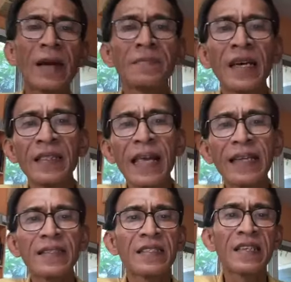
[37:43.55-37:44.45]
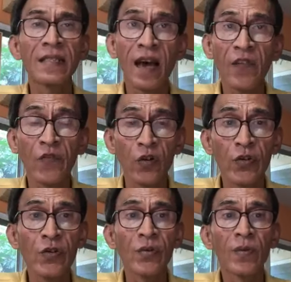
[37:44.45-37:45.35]
them and that is enough for
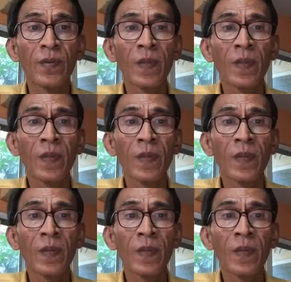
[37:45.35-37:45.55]
you.